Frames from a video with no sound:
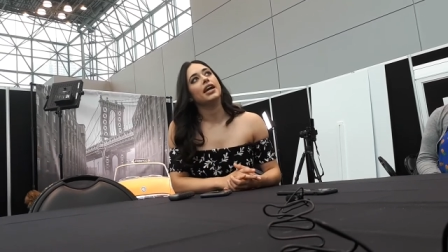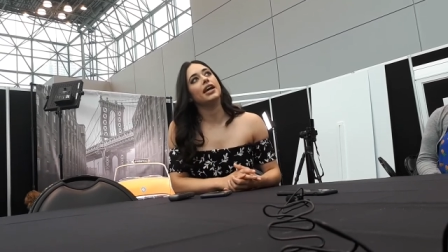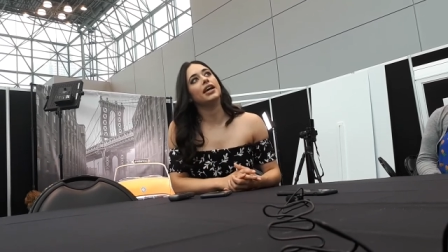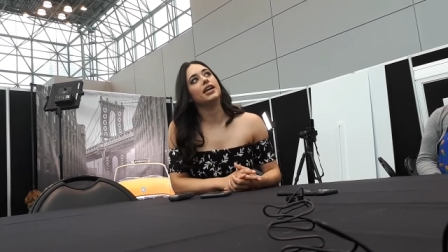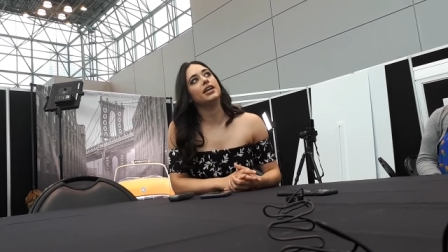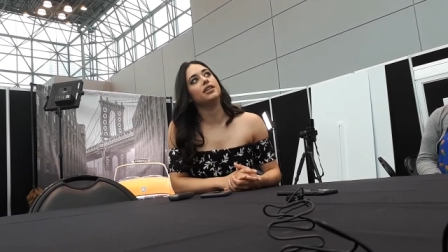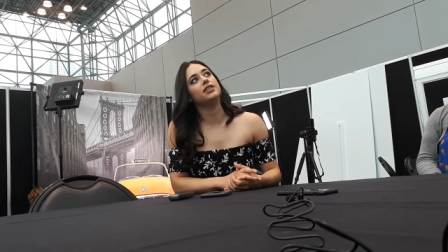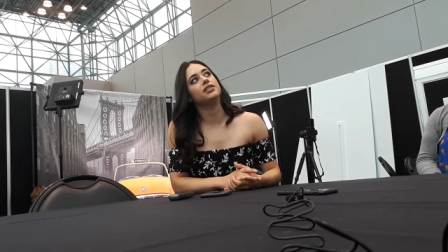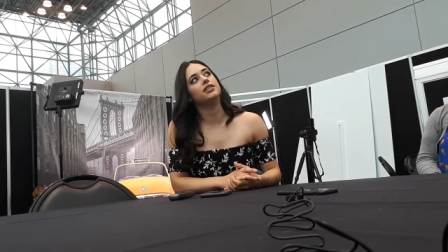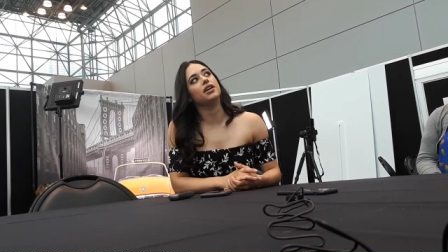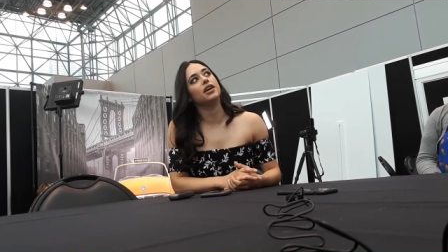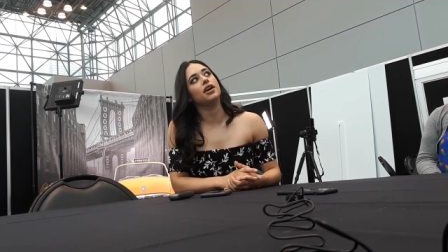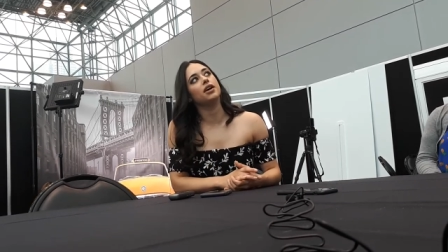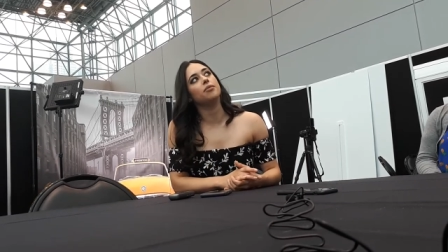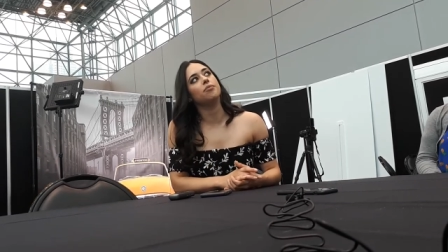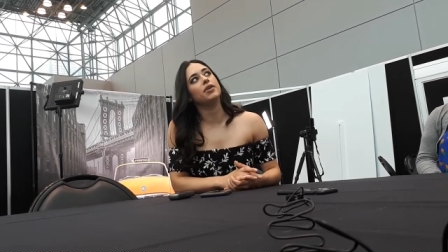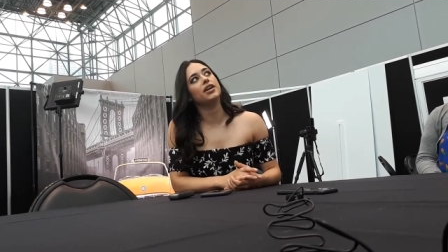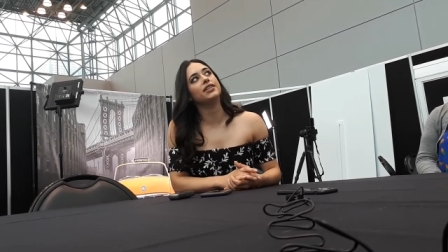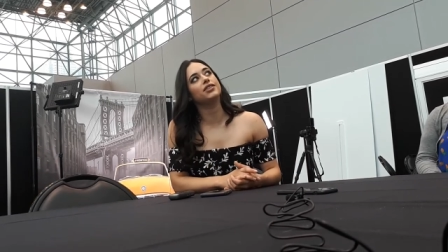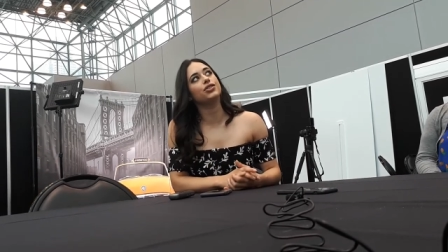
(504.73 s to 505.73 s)
And
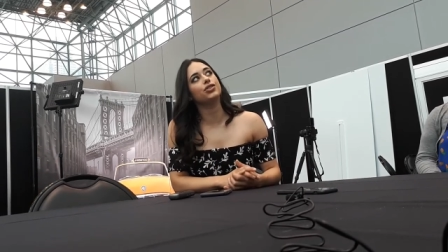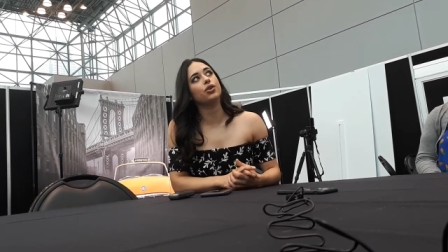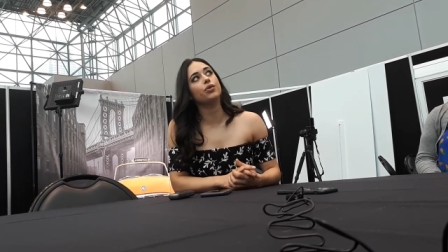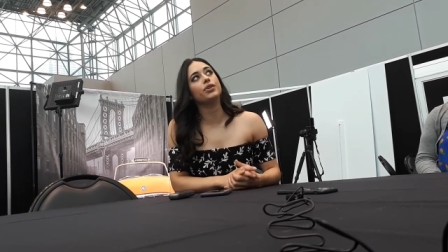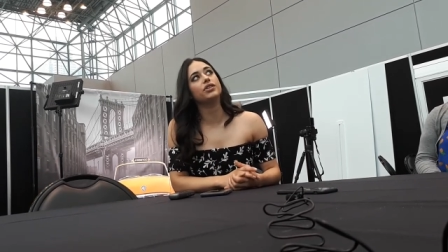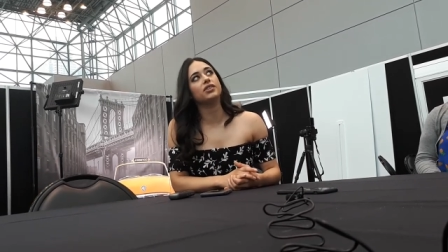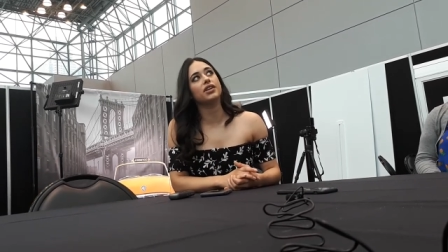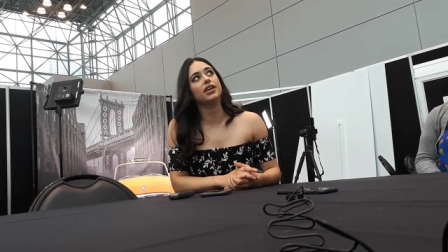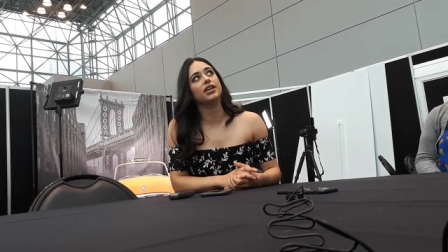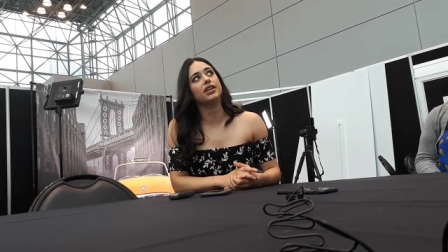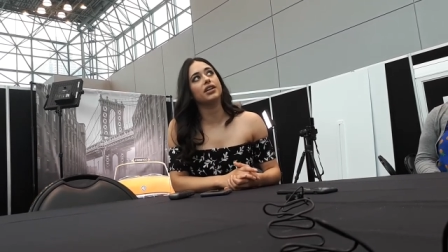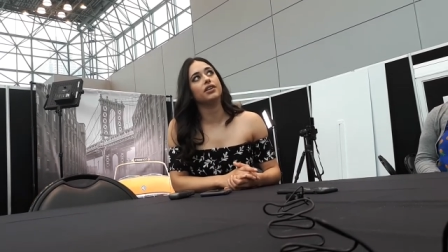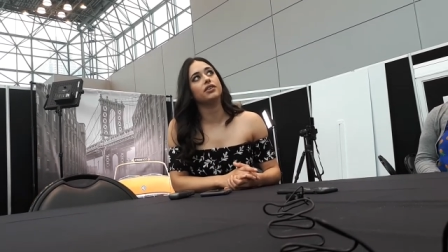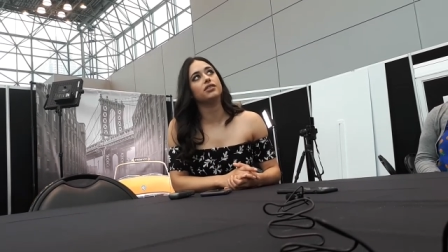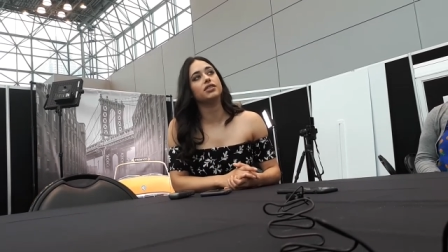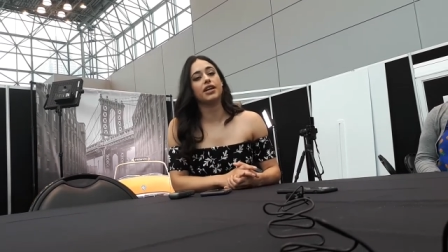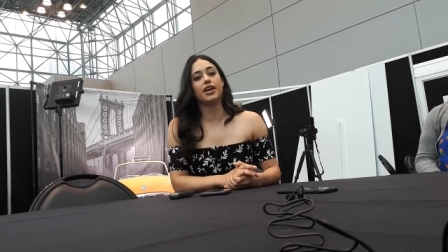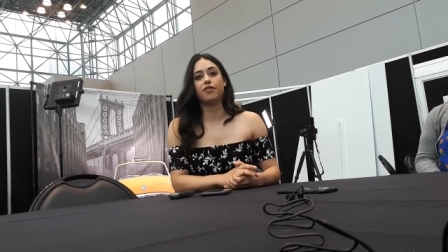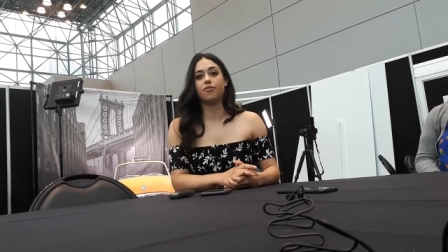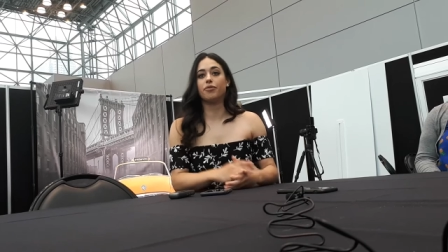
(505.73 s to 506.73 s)
it's so exciting
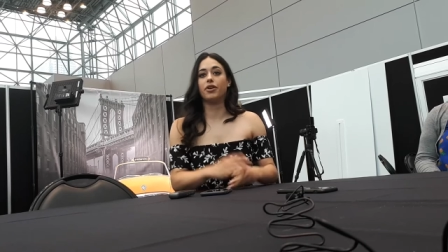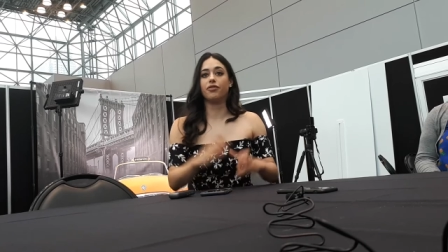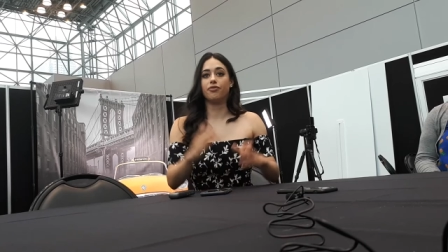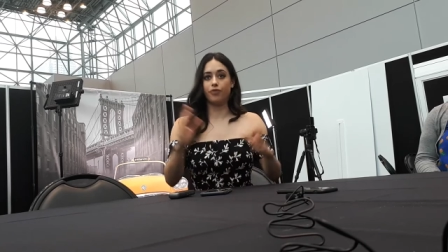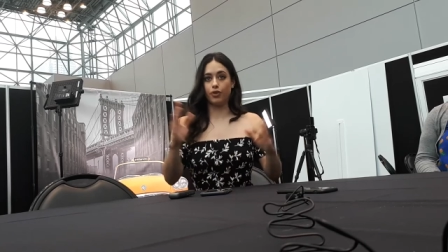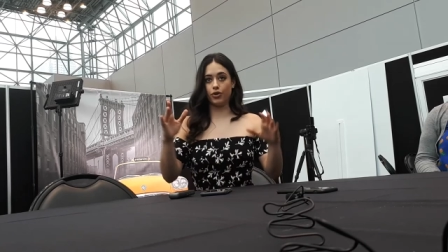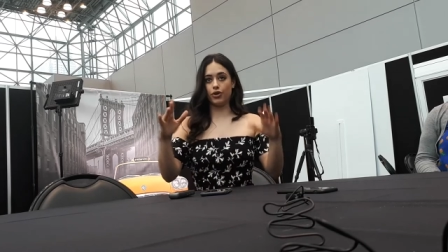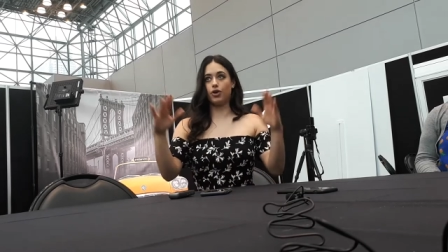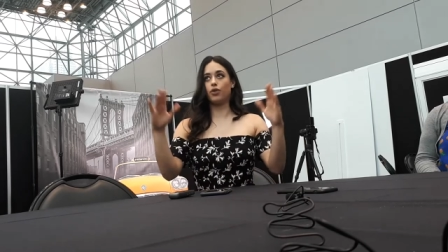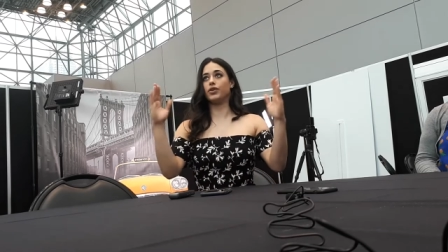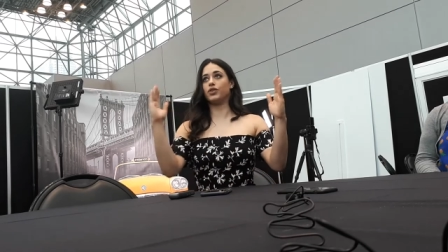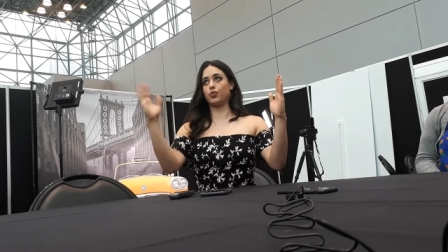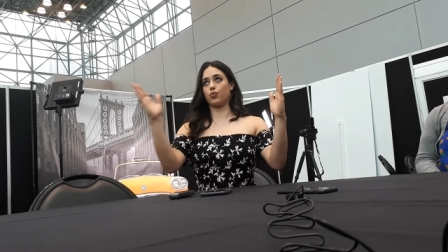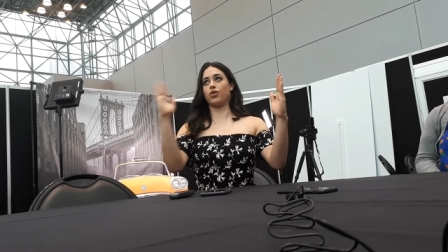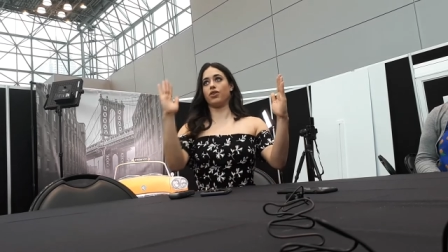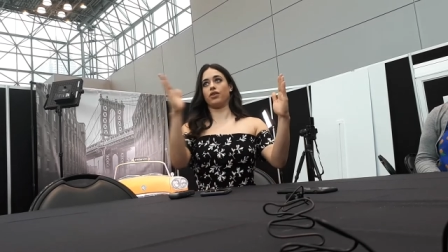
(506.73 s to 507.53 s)
to have my photo as one